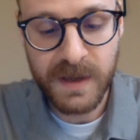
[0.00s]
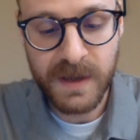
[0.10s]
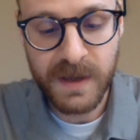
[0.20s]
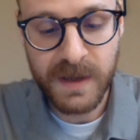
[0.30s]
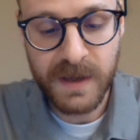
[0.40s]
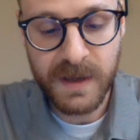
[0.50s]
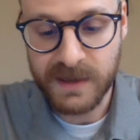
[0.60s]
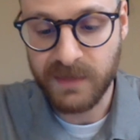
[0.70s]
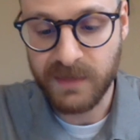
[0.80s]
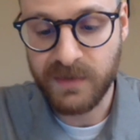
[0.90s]

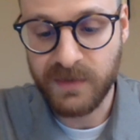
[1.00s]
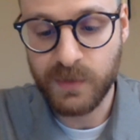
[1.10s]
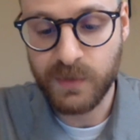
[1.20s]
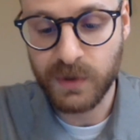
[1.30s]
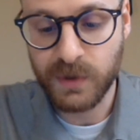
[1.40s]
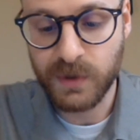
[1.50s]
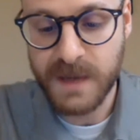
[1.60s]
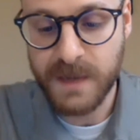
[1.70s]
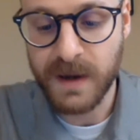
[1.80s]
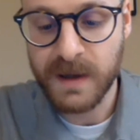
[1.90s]
ambiguous status of
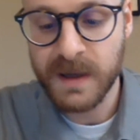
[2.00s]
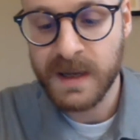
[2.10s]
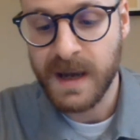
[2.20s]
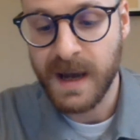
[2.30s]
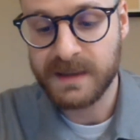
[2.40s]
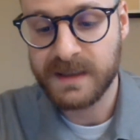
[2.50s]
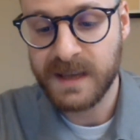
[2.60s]
third world cinema